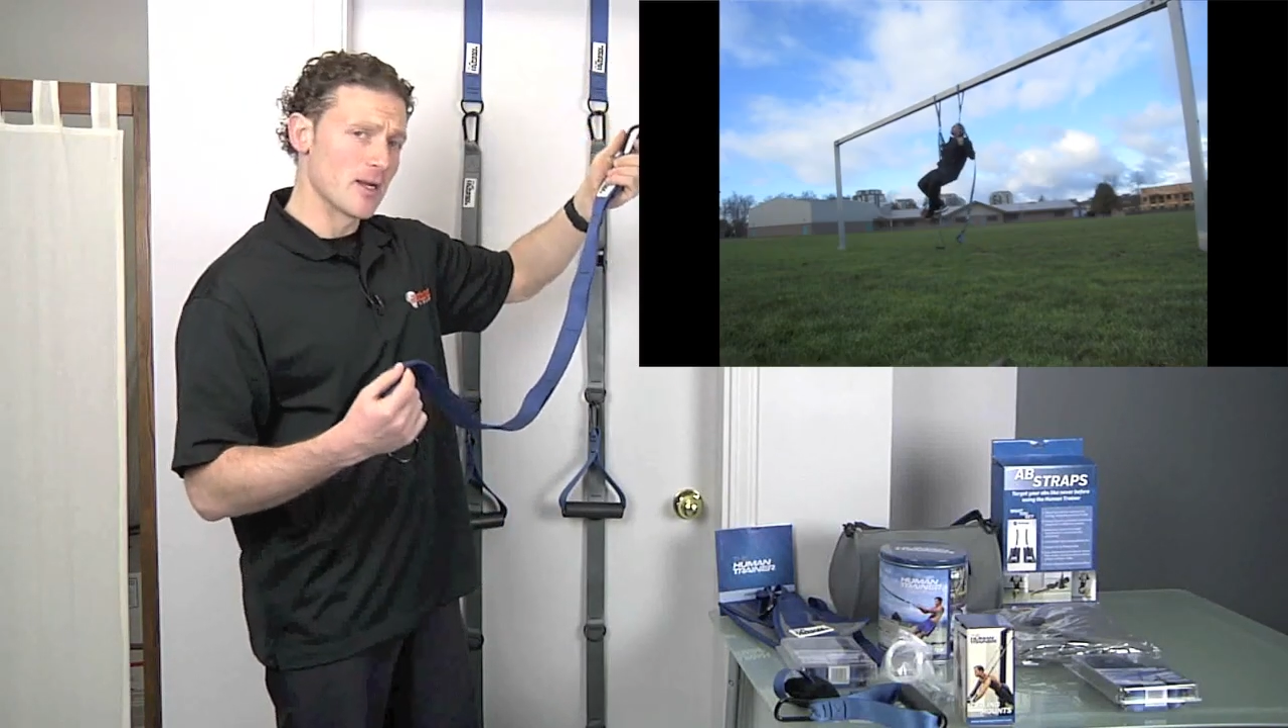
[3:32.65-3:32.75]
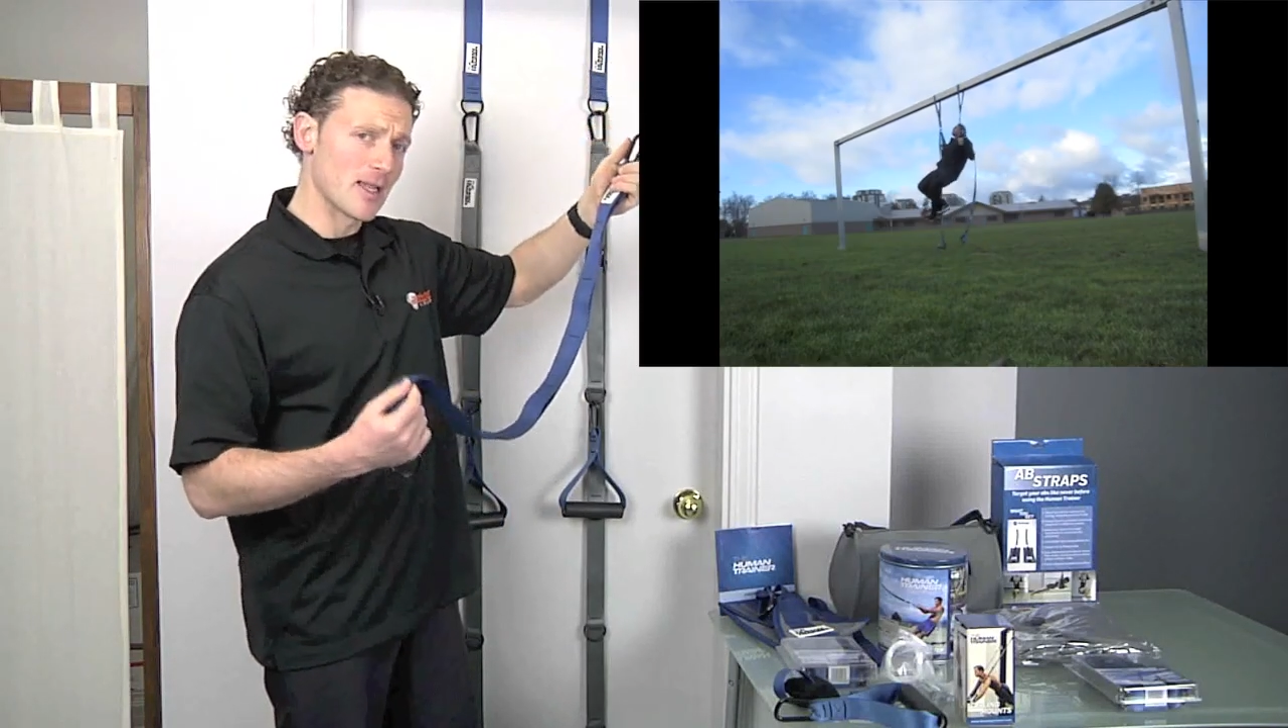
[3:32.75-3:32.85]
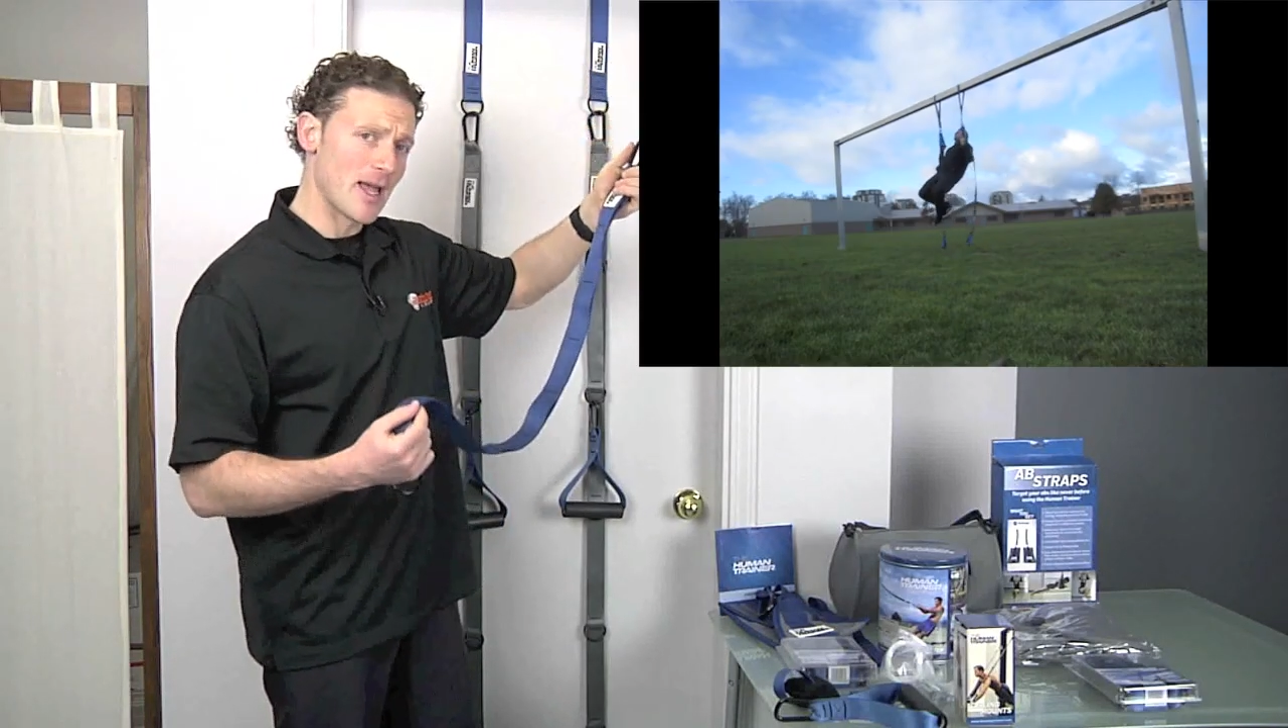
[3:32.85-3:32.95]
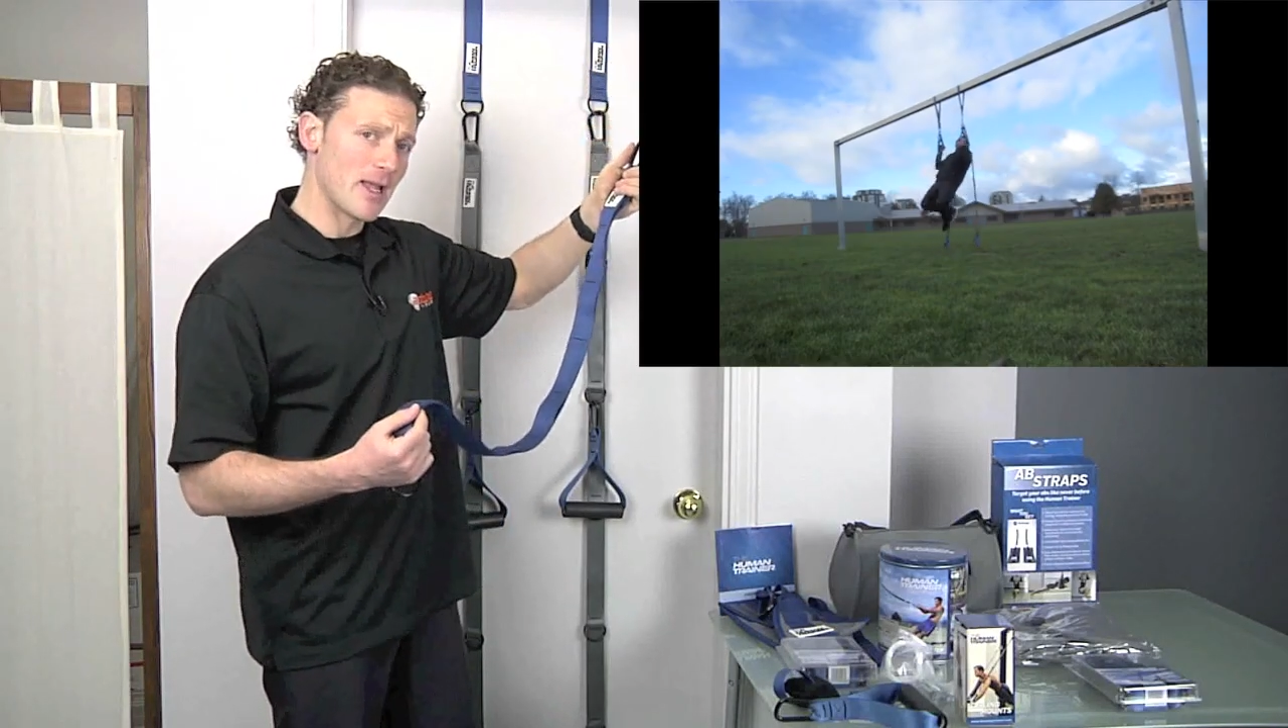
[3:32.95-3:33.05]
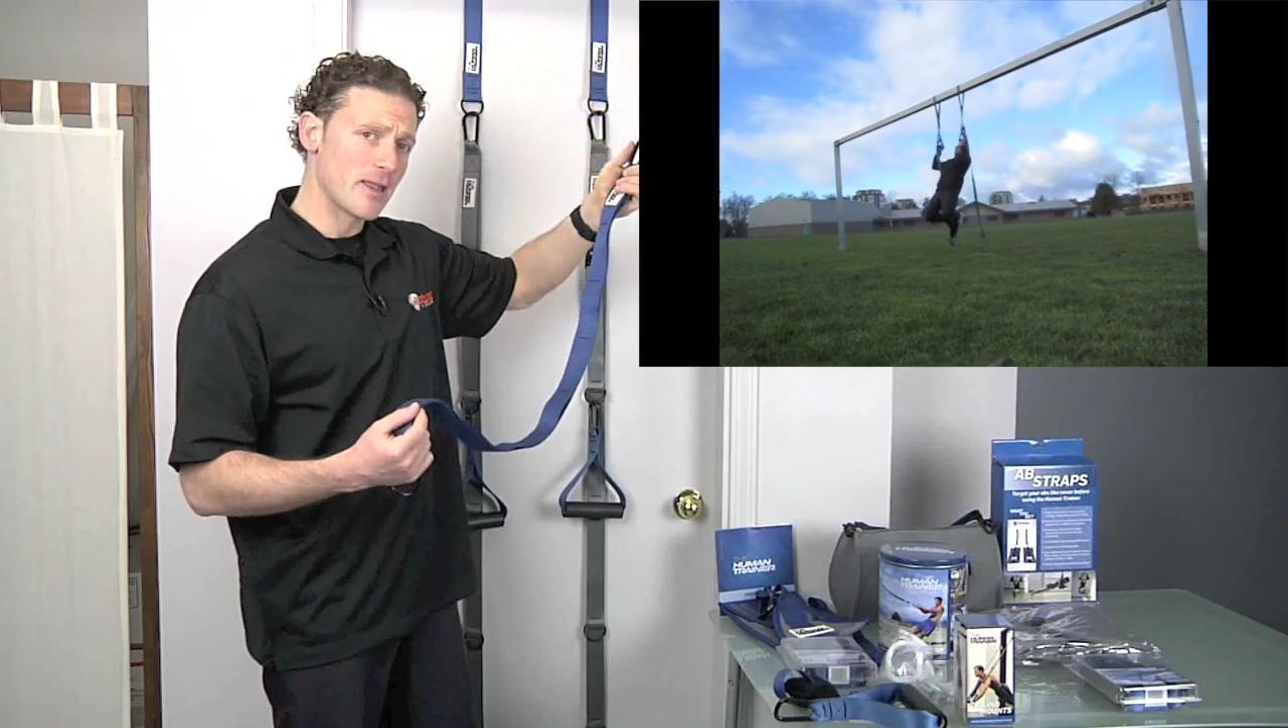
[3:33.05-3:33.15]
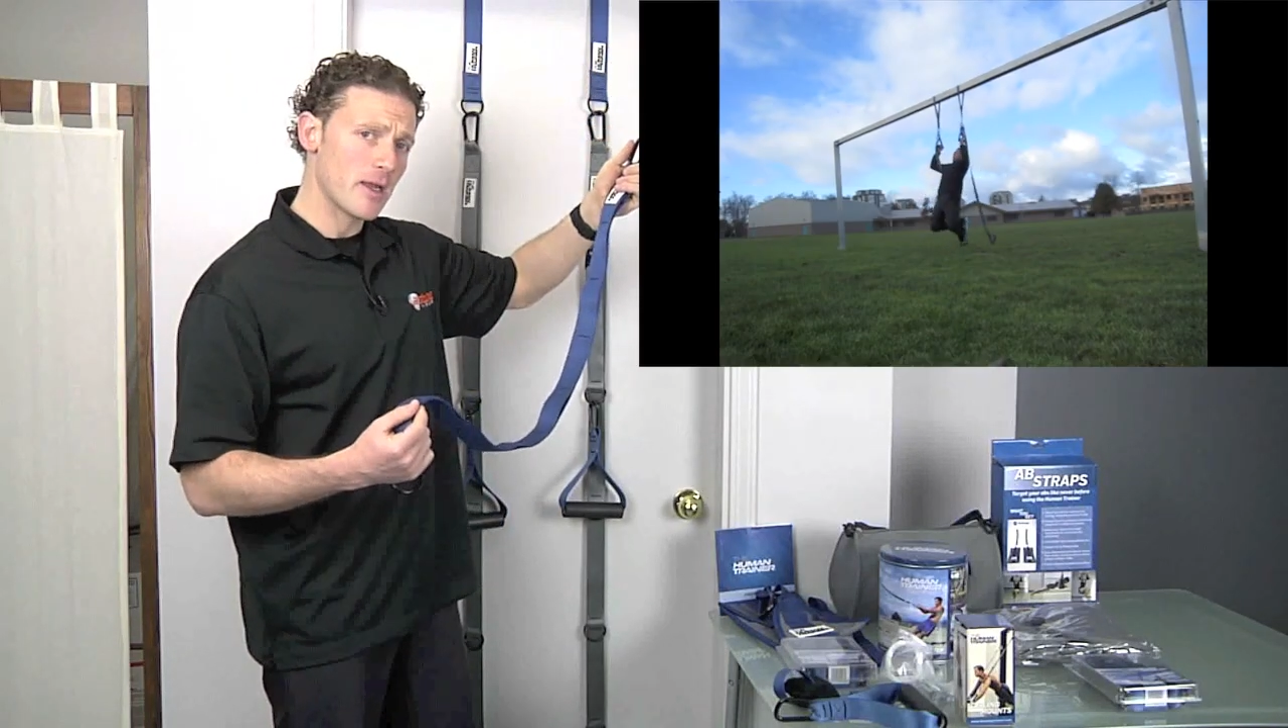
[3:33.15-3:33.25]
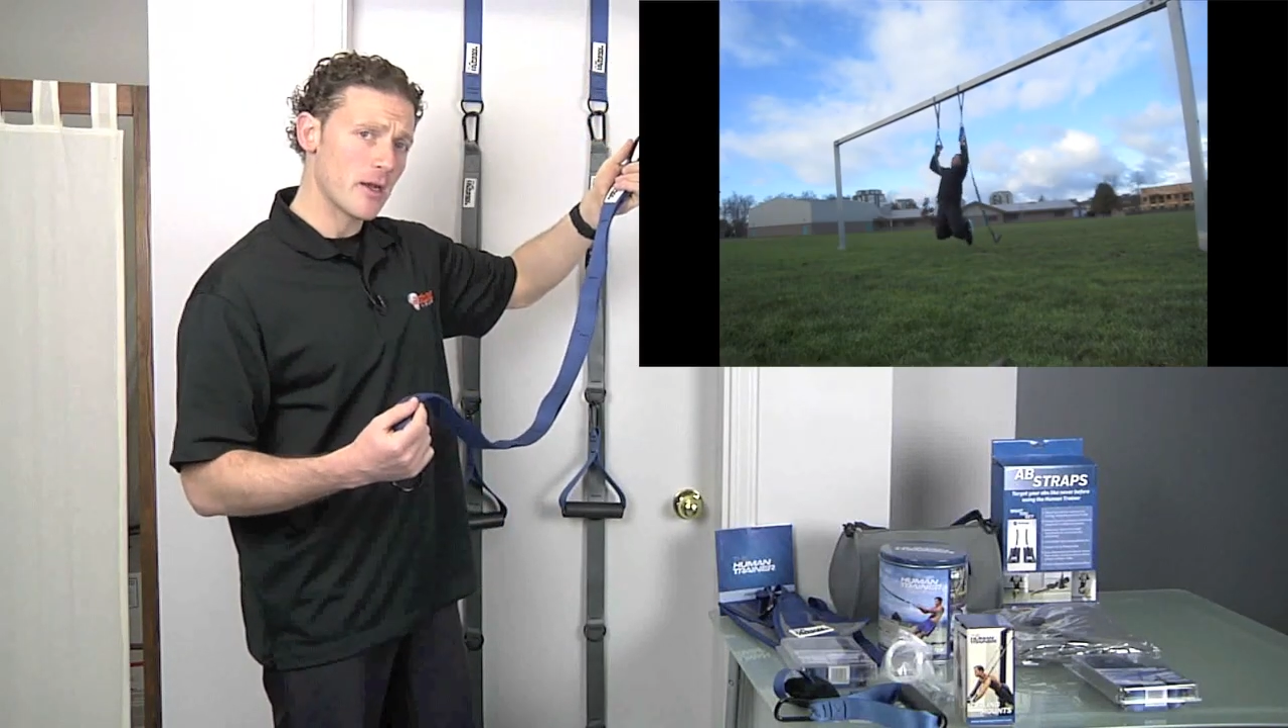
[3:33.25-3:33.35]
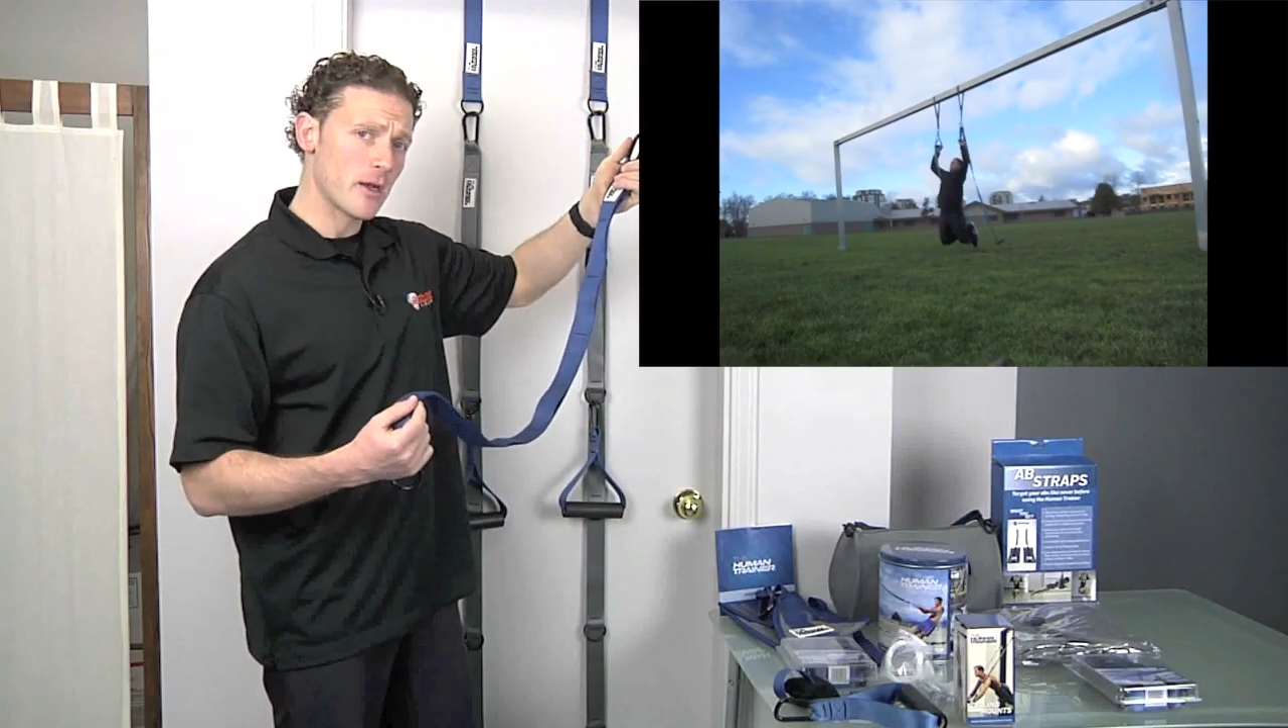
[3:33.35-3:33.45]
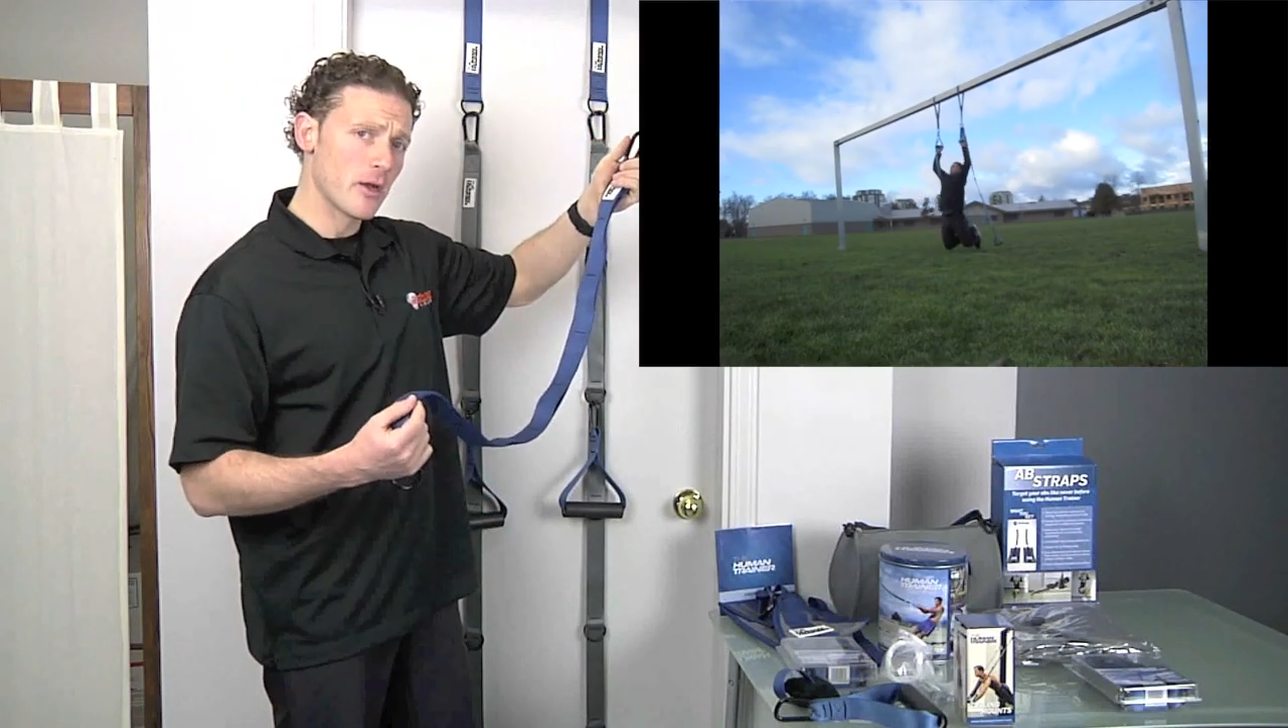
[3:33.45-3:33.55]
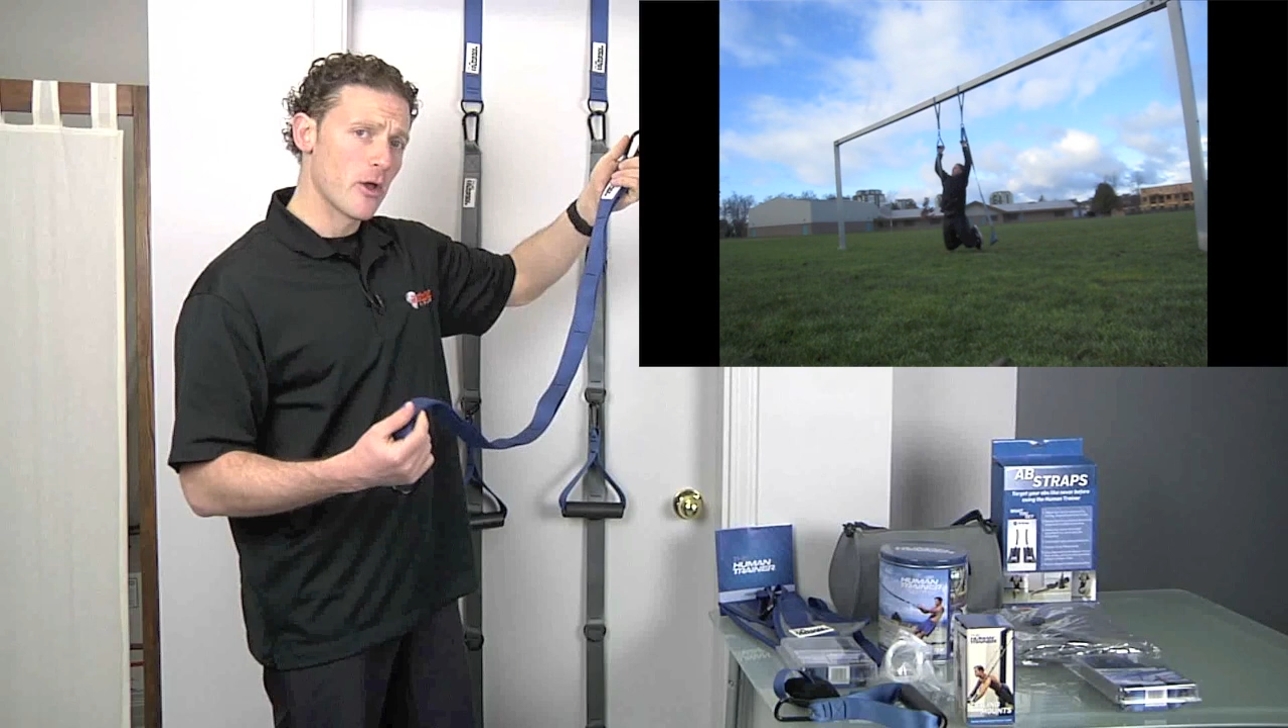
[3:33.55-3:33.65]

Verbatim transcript: lengthen